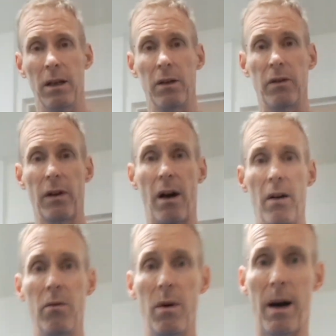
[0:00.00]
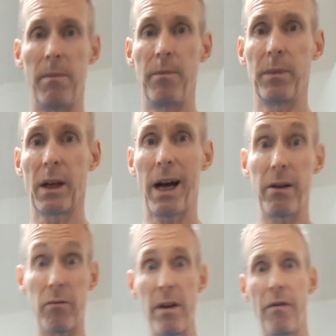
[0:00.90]
So I had
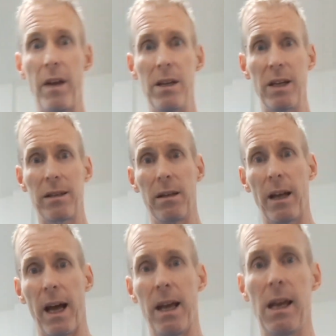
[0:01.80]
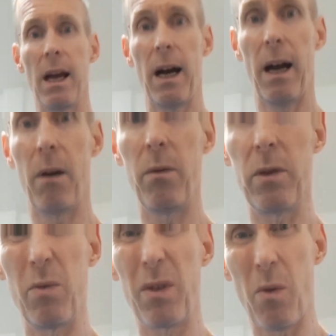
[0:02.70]
a refeed yesterday,
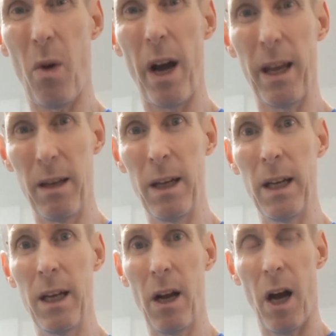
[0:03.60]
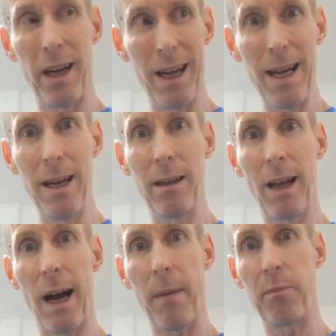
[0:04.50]
which was I needed
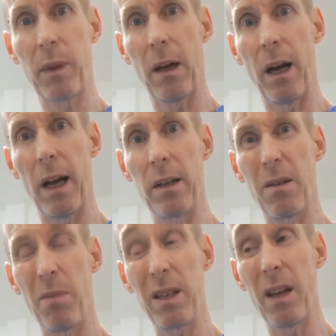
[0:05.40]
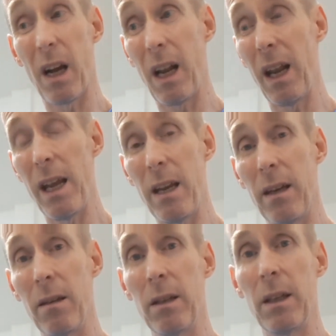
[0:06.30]
that. So basically a
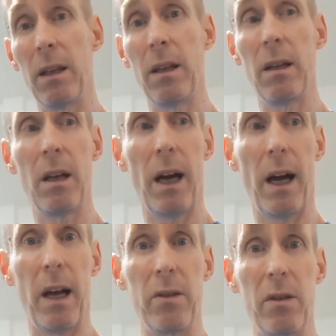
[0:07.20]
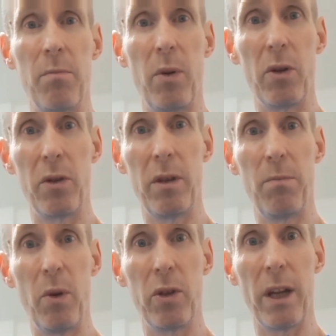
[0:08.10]
clean, just
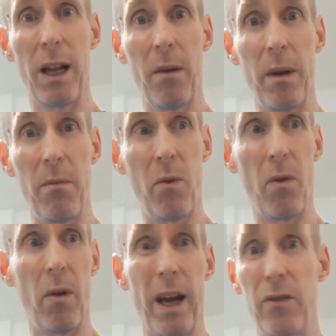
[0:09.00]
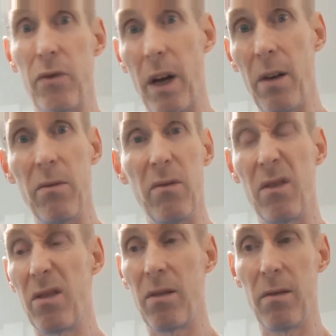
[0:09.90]
pushed in a little bit more extra
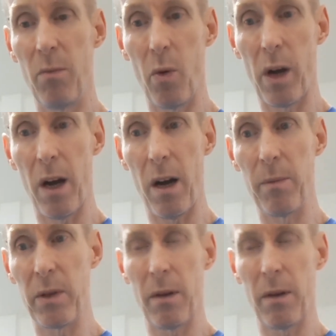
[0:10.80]
oats, more carbs.